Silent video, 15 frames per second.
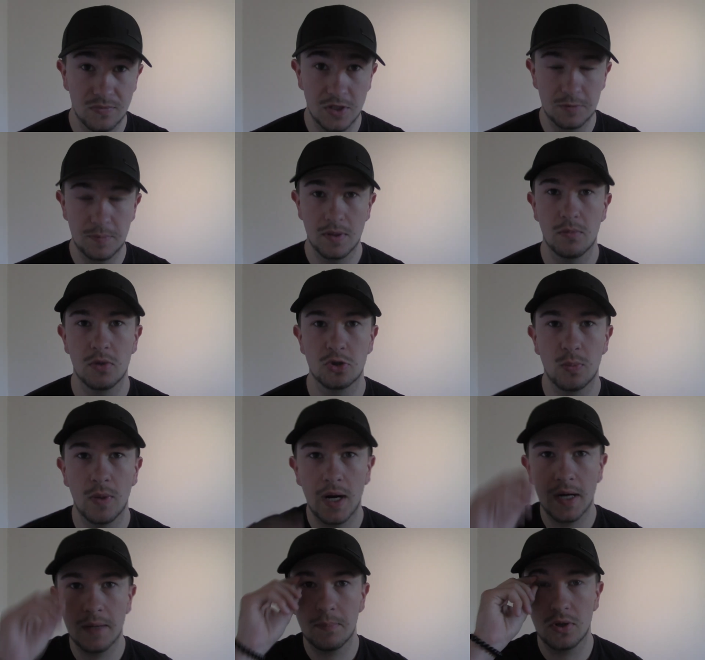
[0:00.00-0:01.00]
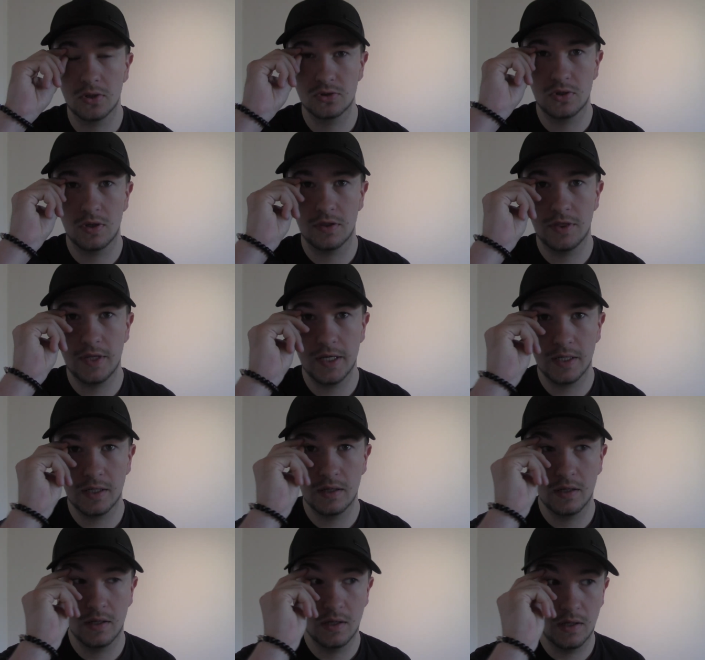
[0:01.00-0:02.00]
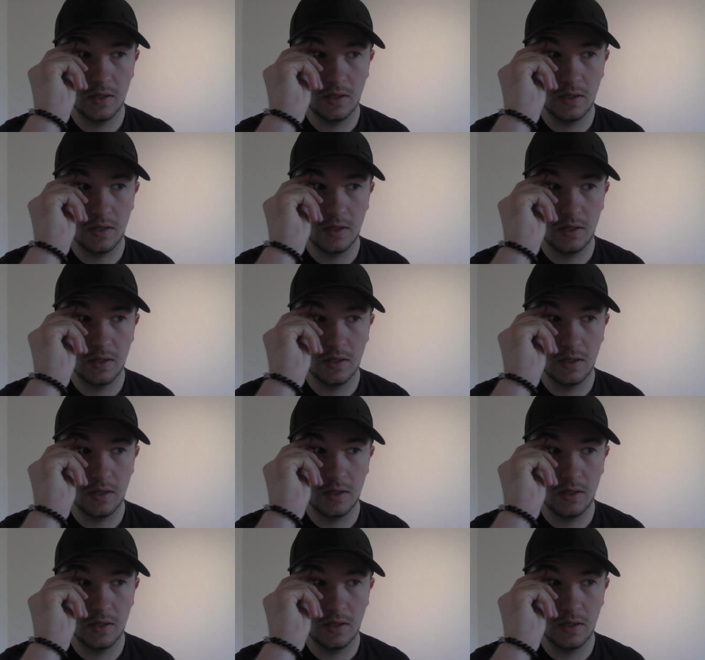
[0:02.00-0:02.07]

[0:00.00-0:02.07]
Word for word: That's pretty much why, but I think